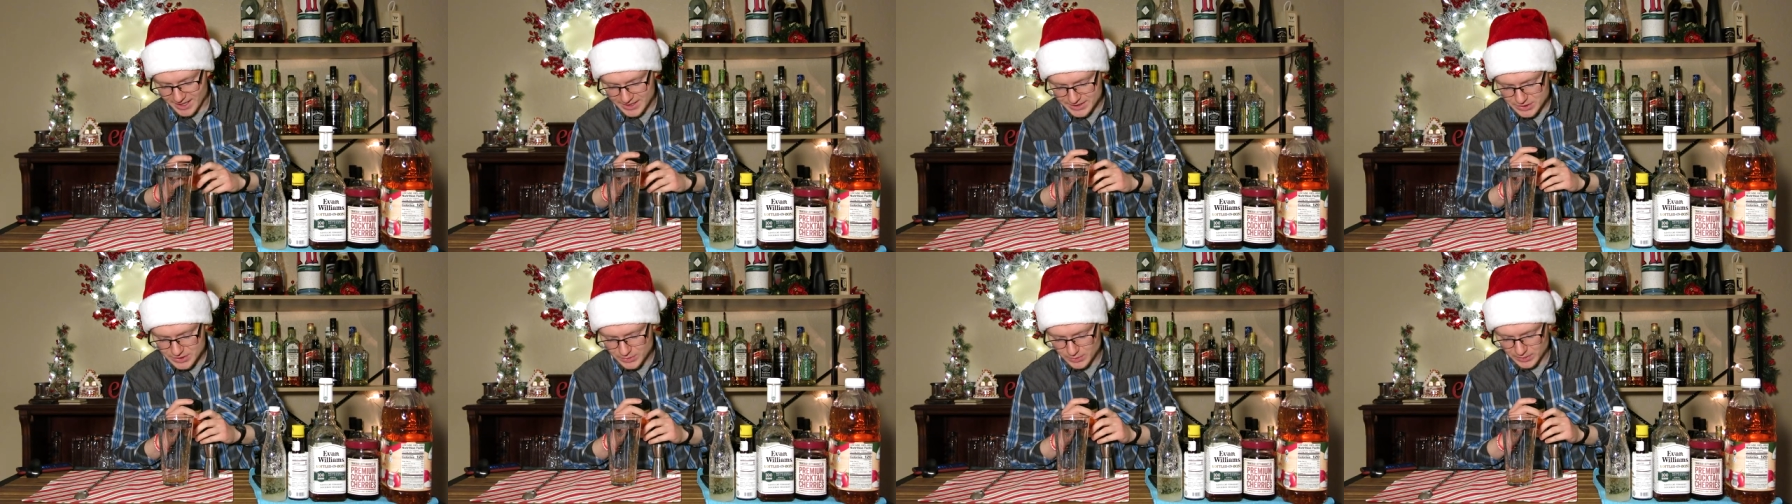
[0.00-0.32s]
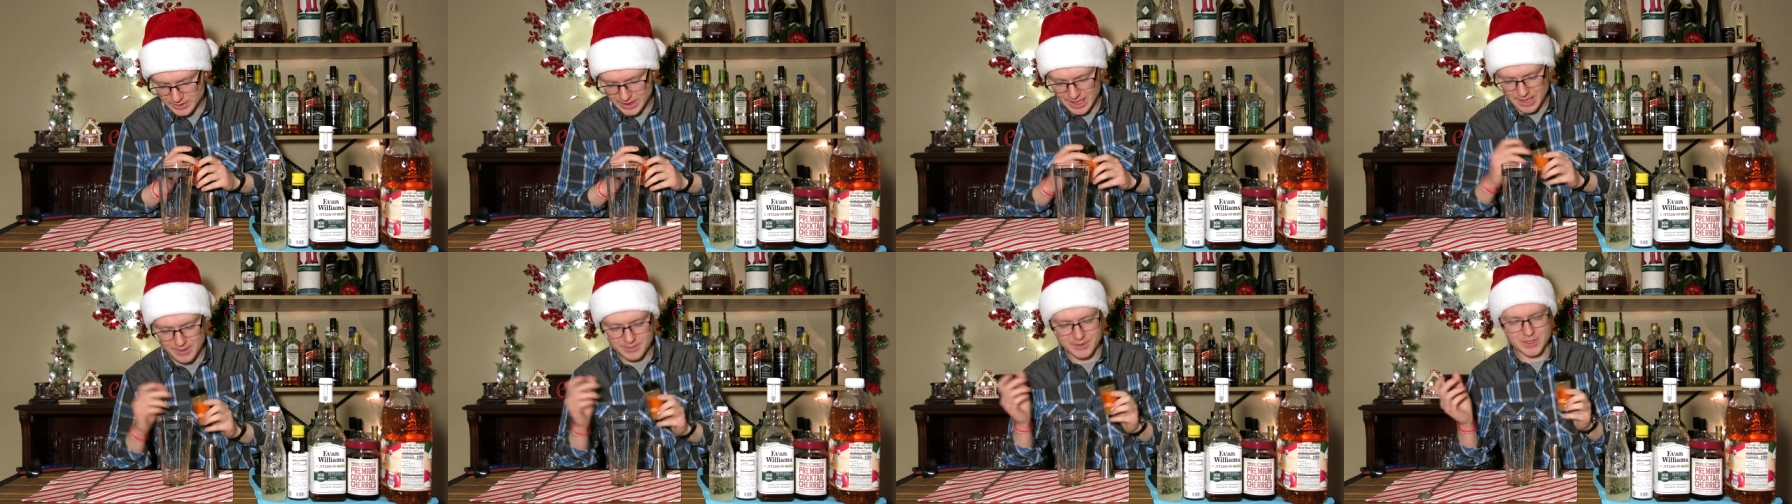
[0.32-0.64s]
to
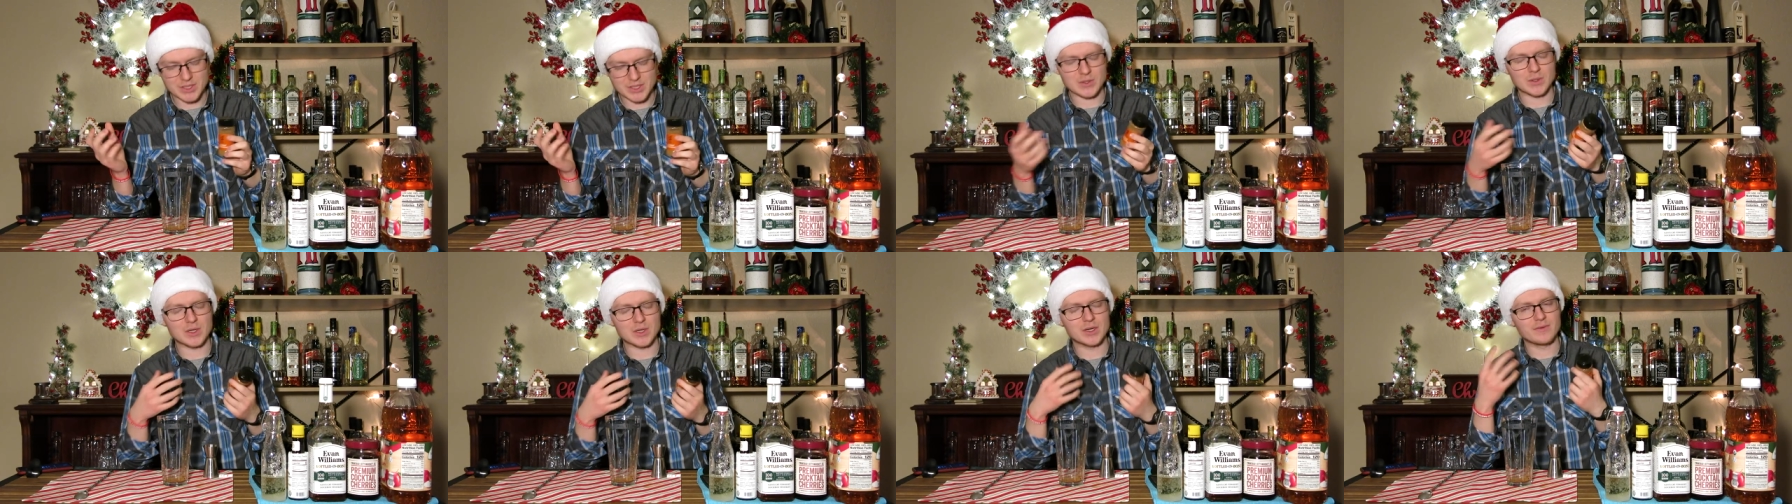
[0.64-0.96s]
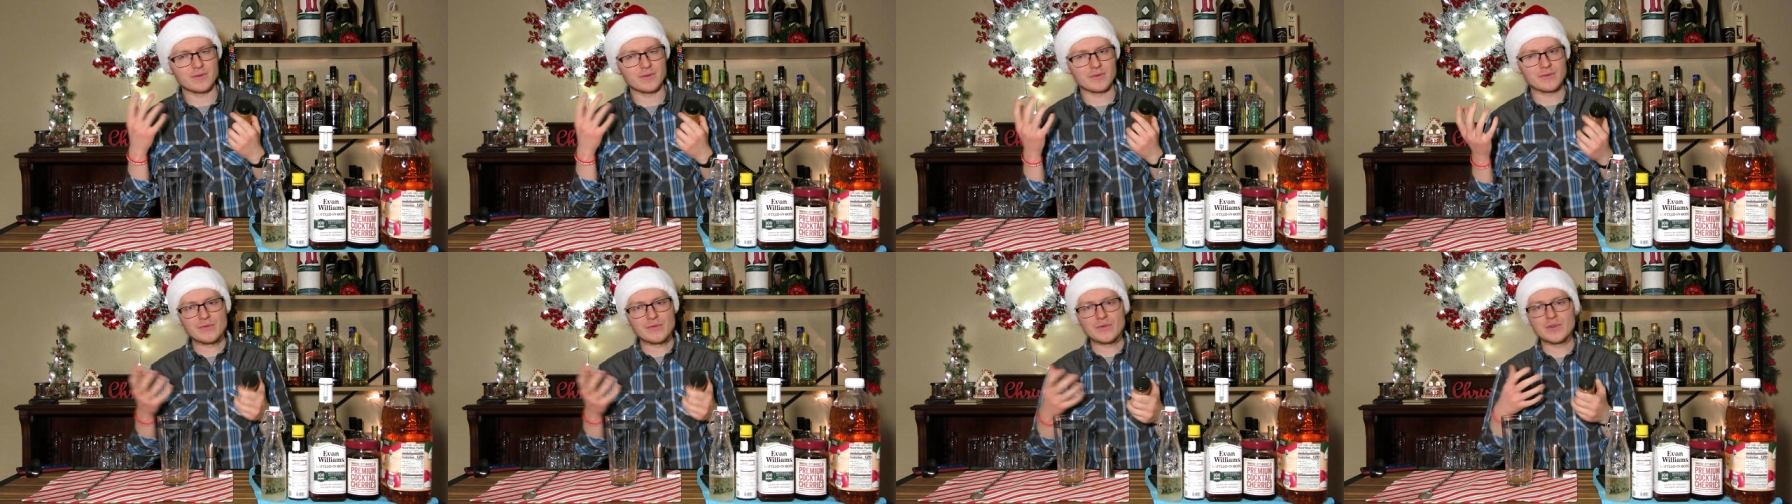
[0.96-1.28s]
allow it to sort of
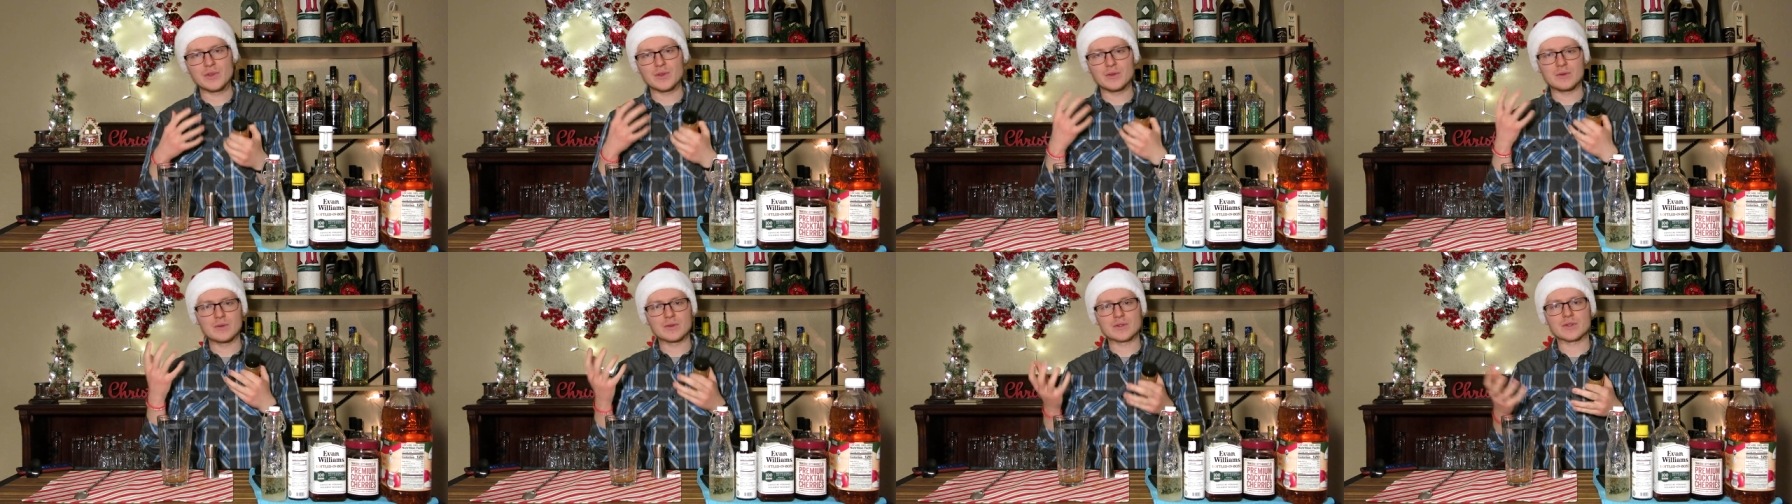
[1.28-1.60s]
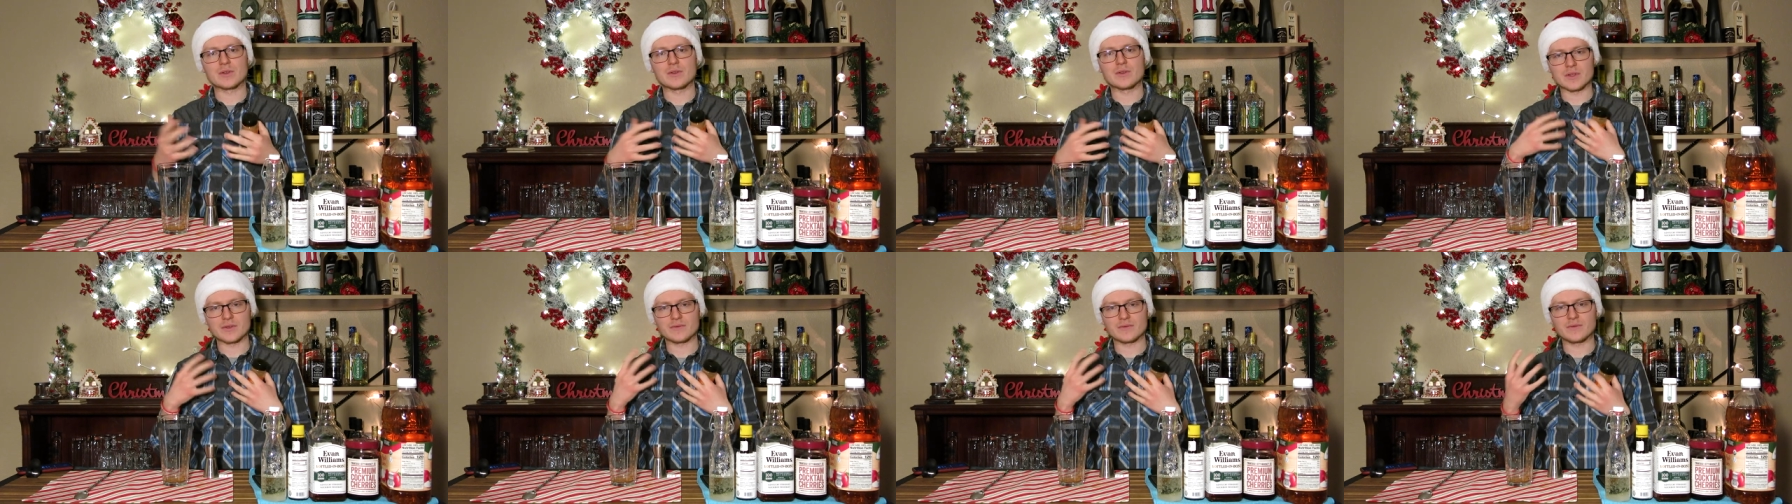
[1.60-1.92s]
infuse those